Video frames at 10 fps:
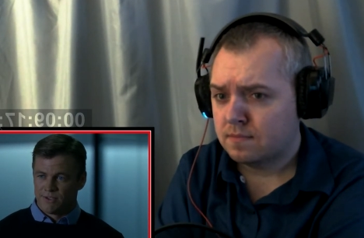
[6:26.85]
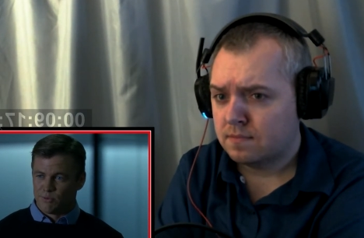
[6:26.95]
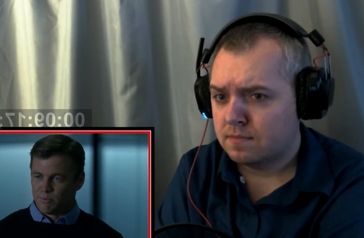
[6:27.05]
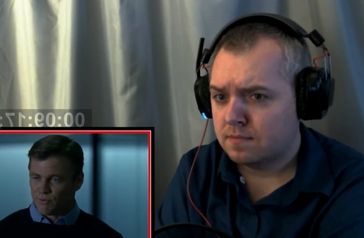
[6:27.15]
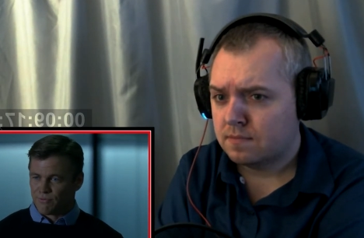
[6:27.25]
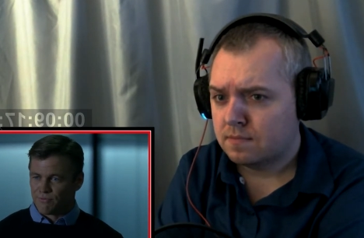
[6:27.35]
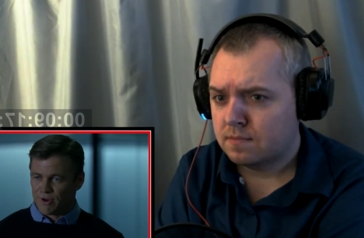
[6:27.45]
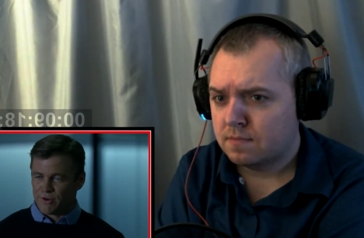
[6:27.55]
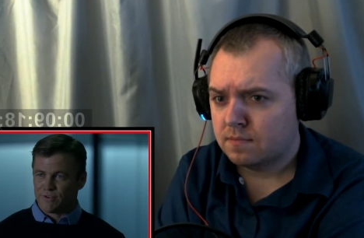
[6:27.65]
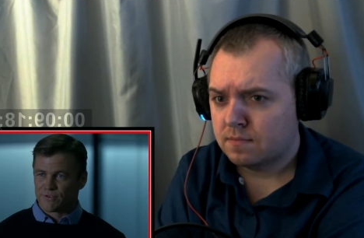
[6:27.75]
Speaker 1: You were both
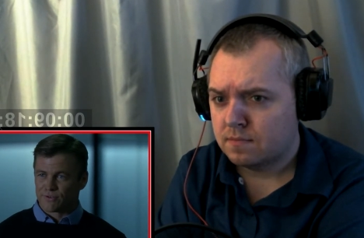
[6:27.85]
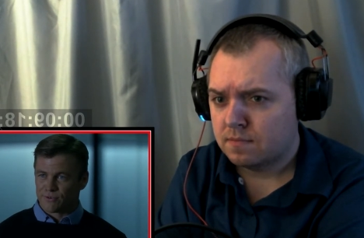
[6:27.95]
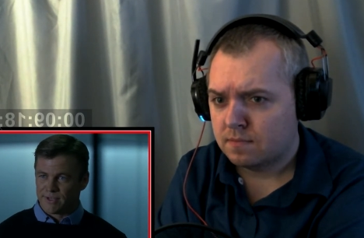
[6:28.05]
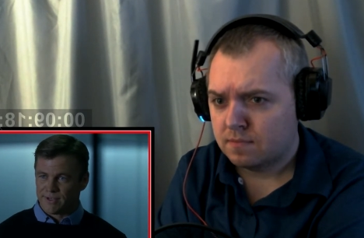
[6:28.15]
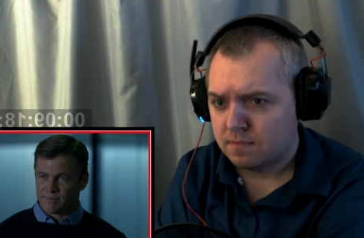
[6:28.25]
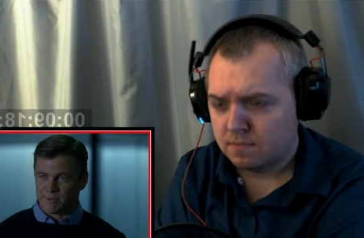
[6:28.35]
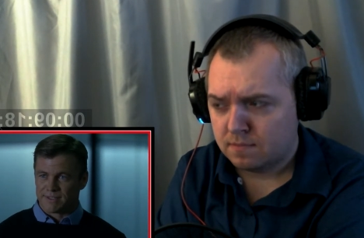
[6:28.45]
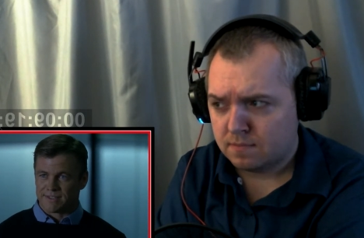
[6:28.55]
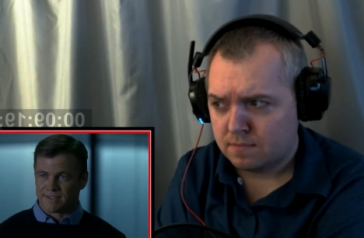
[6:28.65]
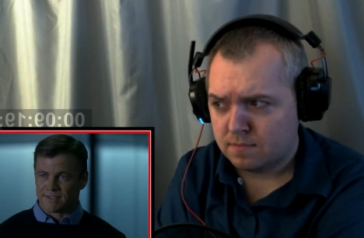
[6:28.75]
very discreet,
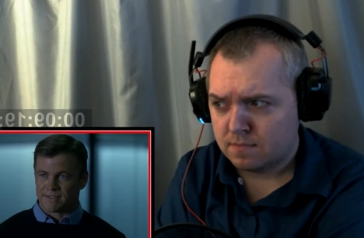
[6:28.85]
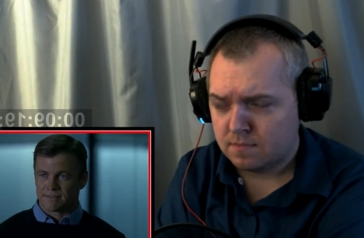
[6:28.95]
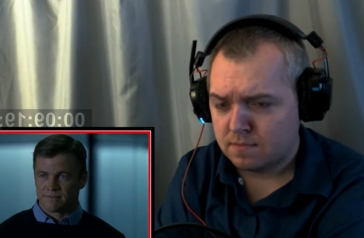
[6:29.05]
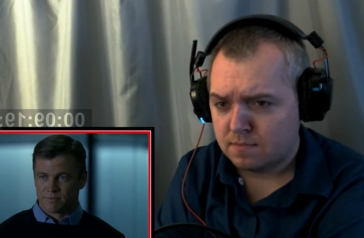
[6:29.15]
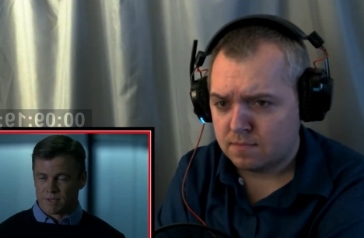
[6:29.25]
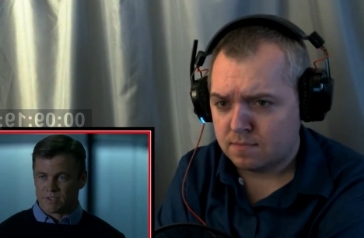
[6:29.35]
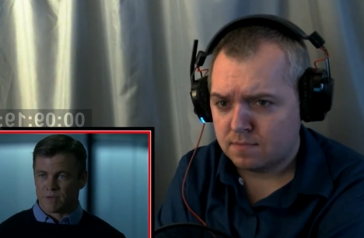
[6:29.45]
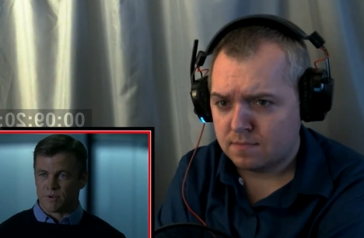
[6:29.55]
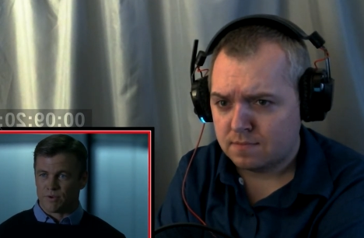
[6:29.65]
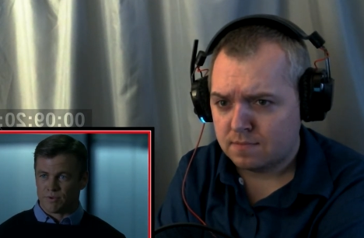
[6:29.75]
but uh, it's my
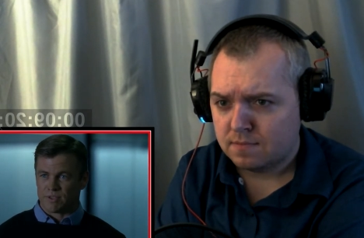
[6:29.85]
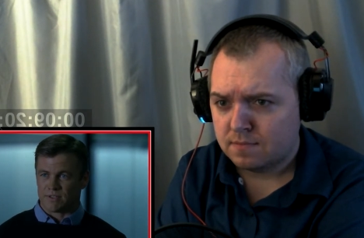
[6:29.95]
job to know these